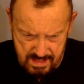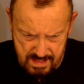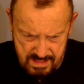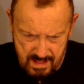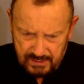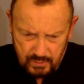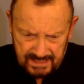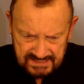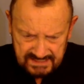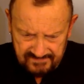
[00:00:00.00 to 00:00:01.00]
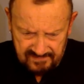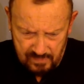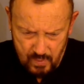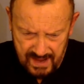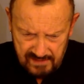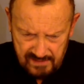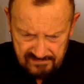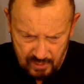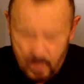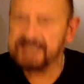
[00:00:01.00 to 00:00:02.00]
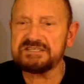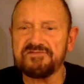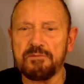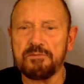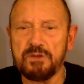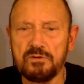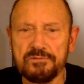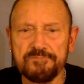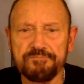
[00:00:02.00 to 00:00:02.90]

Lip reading: Now, I do get some very weird requests from you.